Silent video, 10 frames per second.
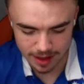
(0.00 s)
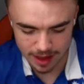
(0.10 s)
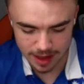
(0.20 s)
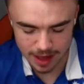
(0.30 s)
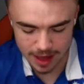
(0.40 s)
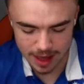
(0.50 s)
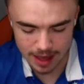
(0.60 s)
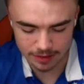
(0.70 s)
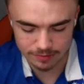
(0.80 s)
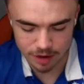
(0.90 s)

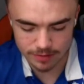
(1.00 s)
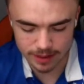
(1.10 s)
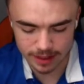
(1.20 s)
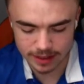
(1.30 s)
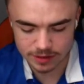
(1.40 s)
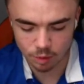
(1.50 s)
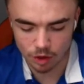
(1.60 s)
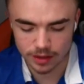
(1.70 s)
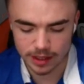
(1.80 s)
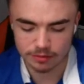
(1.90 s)
At the moment, it is
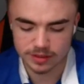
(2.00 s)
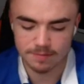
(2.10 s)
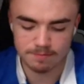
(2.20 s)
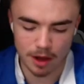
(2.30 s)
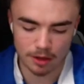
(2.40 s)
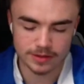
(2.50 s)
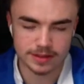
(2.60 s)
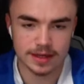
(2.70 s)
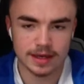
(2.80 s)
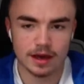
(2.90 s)
1-0 to
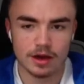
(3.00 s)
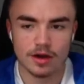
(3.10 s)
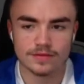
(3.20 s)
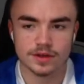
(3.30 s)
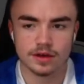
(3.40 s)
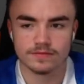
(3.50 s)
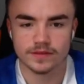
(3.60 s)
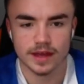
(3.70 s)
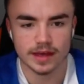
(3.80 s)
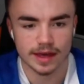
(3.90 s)
Barnsley at half-time for
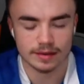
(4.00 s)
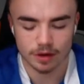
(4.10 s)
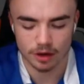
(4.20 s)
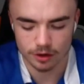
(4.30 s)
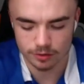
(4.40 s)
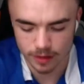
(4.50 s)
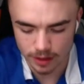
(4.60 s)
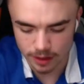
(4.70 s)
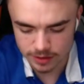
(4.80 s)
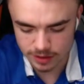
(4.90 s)
their game at home
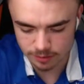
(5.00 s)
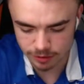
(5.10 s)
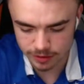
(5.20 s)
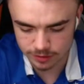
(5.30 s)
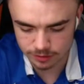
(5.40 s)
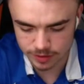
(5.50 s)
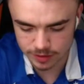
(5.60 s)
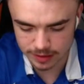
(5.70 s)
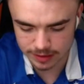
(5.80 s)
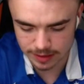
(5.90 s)
to Bristol
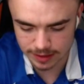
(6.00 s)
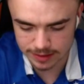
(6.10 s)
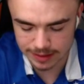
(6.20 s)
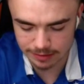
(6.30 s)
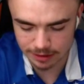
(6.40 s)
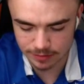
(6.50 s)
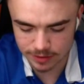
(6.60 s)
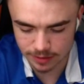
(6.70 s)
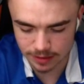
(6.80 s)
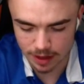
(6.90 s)
City. It's 0-0
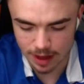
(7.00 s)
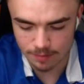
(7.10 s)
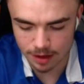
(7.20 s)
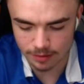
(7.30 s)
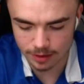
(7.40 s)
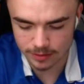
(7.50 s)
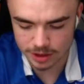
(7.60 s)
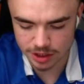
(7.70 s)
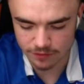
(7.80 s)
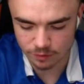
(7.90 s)
between Birmingham and
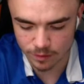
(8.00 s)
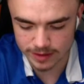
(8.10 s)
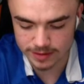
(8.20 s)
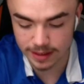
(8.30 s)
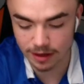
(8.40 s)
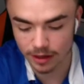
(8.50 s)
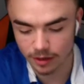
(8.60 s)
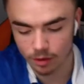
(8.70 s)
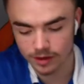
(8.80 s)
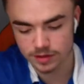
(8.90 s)
Sheffield Wednesday.
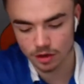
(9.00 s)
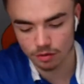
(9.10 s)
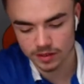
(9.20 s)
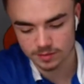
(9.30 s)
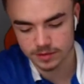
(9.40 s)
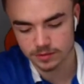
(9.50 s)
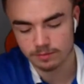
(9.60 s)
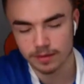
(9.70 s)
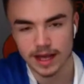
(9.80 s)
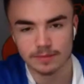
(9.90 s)
Likewise, goalless between
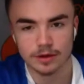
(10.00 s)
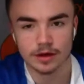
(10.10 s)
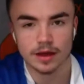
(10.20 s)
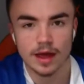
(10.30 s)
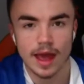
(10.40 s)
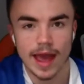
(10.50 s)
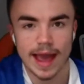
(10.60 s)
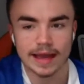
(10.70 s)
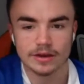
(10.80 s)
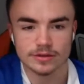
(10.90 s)
Blackburn
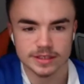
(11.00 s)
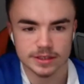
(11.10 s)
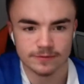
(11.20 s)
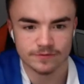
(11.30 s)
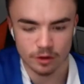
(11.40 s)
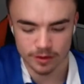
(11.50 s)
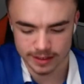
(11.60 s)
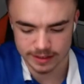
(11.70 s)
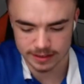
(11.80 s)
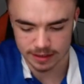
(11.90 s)
and Nottingham
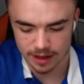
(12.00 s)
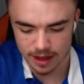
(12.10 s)
Forest.